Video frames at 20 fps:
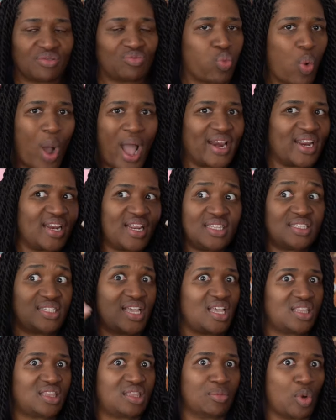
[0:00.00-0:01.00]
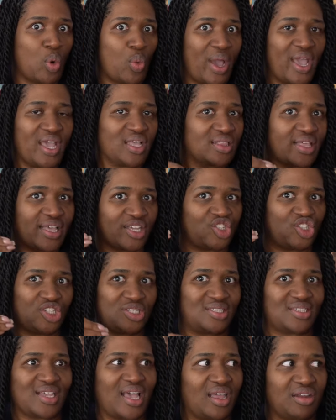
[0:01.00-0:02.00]
why did he take them away? Like
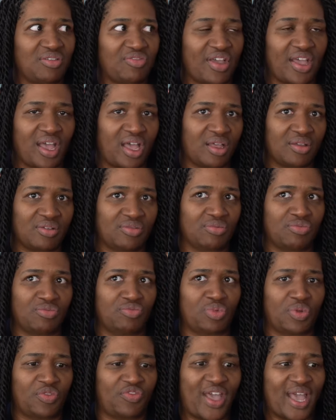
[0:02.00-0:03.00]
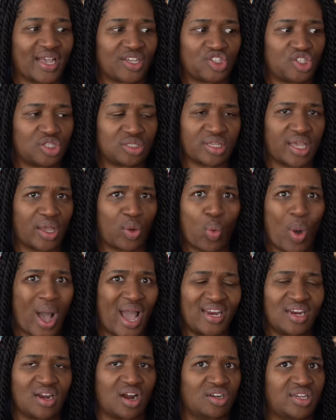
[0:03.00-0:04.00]
she said, Vex, she's like,
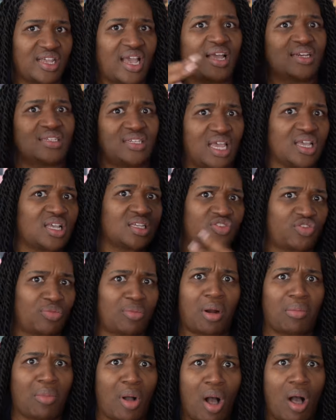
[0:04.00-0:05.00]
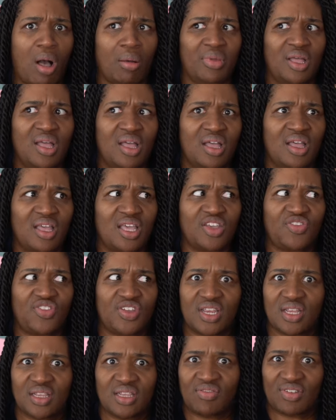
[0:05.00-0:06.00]
why did our dad take us from our mom if
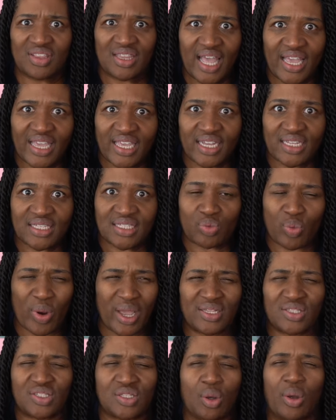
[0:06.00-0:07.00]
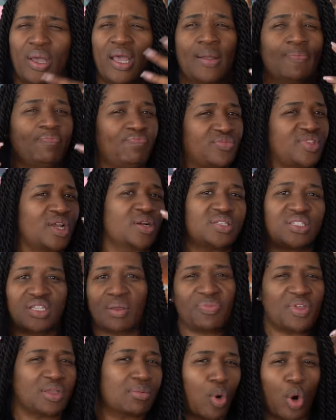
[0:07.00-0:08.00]
he didn't even like us, right? So there's
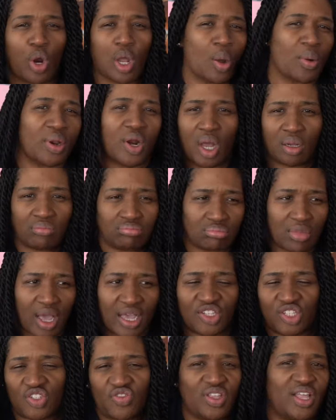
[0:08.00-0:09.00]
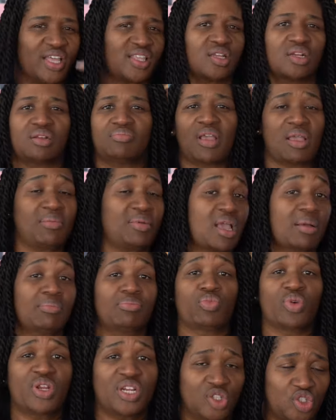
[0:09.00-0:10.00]
something more going on. I just feel like maybe
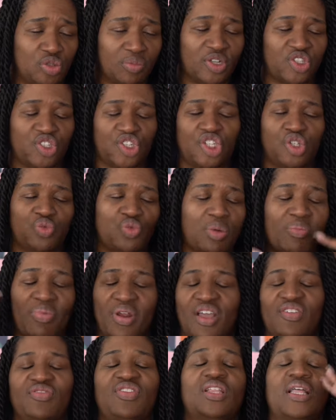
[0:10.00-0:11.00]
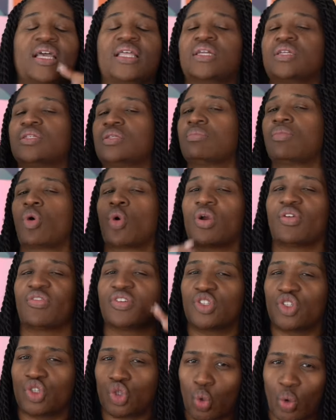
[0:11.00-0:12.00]
I'm reading too much into it, but I feel like there's a more of
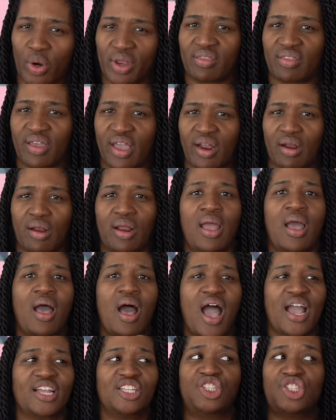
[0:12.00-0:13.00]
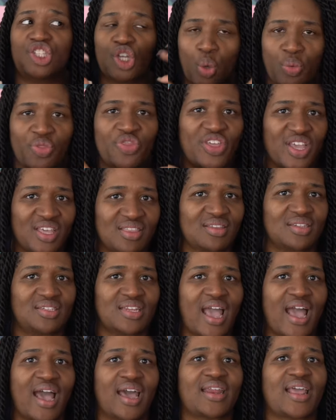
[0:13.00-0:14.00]
a story there. I don't think the
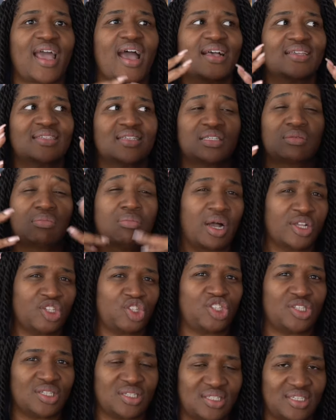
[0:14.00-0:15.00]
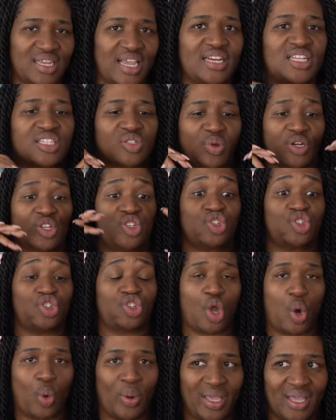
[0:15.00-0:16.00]
dad has as much disdain as what he's
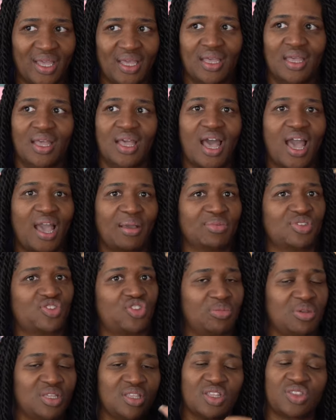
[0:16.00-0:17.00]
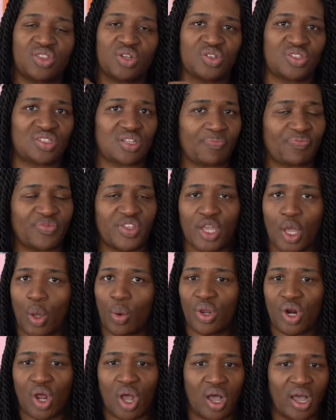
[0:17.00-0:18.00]
showing. I'm assuming that there's something
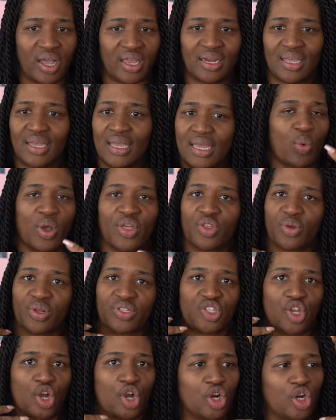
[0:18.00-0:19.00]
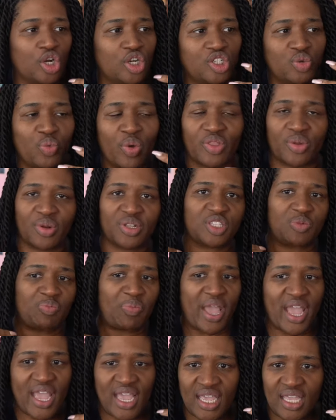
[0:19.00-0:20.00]
going on, whether it's hurt, whether it's
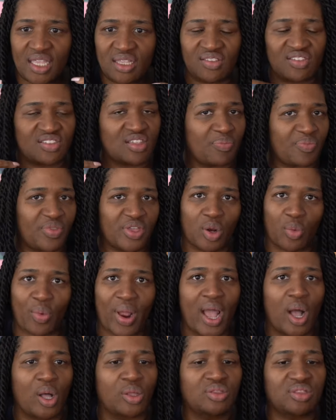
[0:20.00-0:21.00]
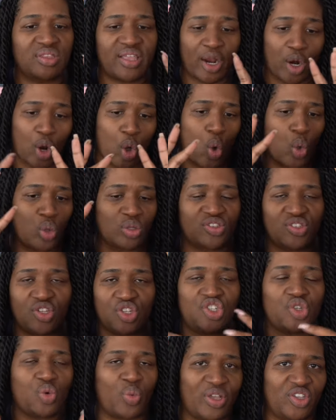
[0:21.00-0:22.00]
pain, something around their whole
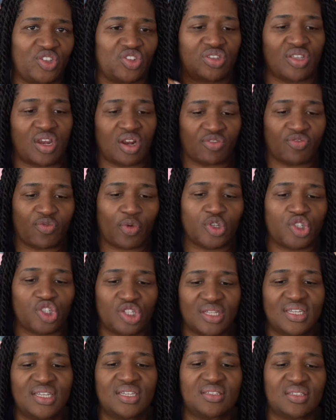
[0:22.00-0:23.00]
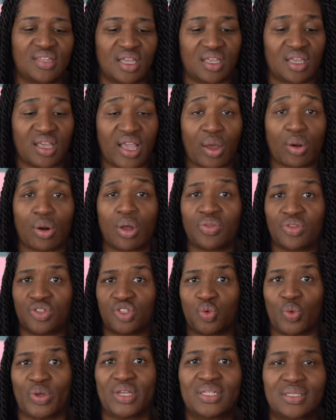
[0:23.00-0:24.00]
situation that unfortunately he's taking out on the
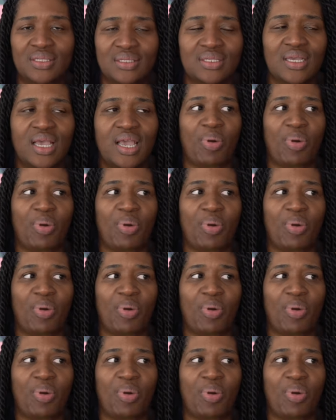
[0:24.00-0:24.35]
twins.